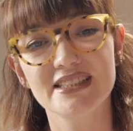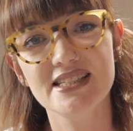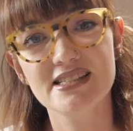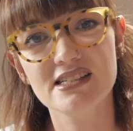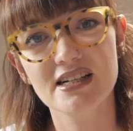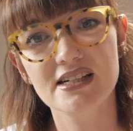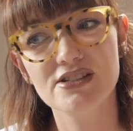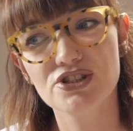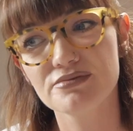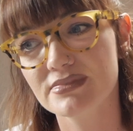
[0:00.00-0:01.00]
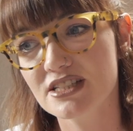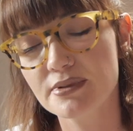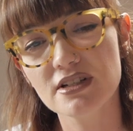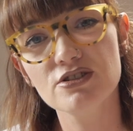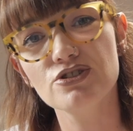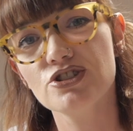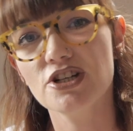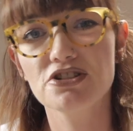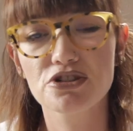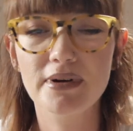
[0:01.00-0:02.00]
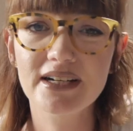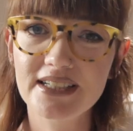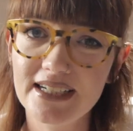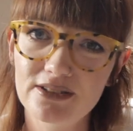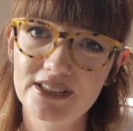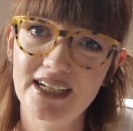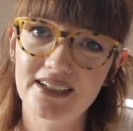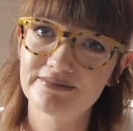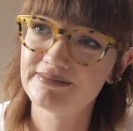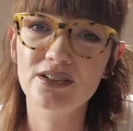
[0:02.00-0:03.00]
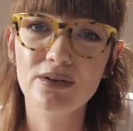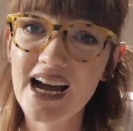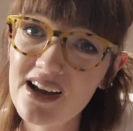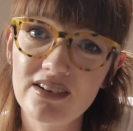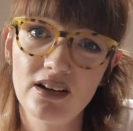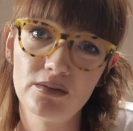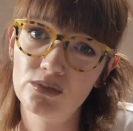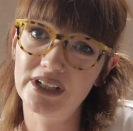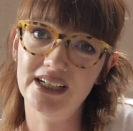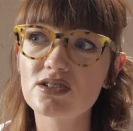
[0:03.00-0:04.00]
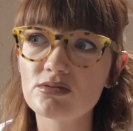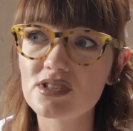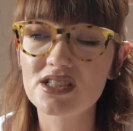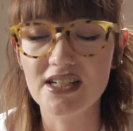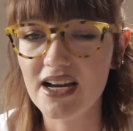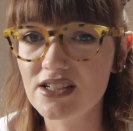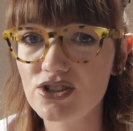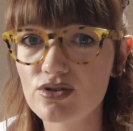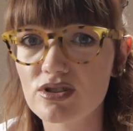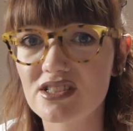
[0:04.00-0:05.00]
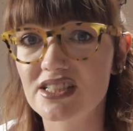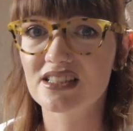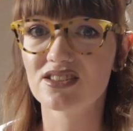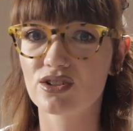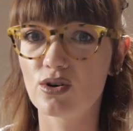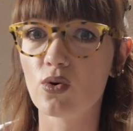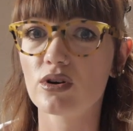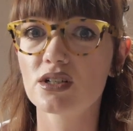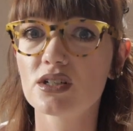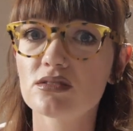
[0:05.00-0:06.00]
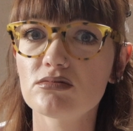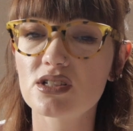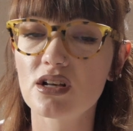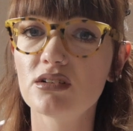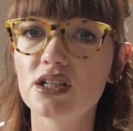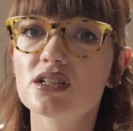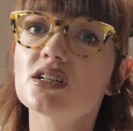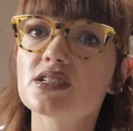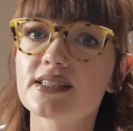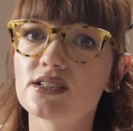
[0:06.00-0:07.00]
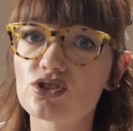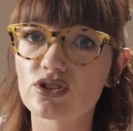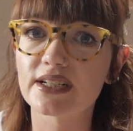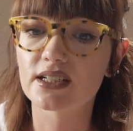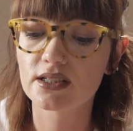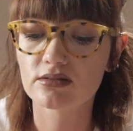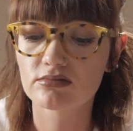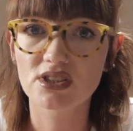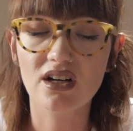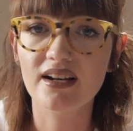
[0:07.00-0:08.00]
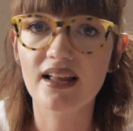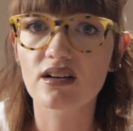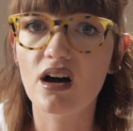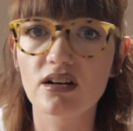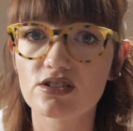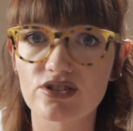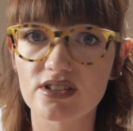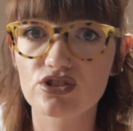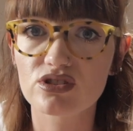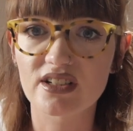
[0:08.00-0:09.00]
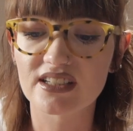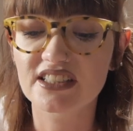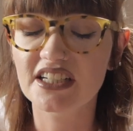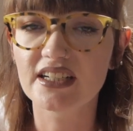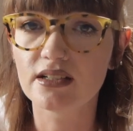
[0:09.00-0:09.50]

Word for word: This stage, it's because you just checked your bank account again. You don't have a lot of money. So instead, you just sit in the corner, slowly nursing a drink. It's not an alcoholic drink, it's just like a tea.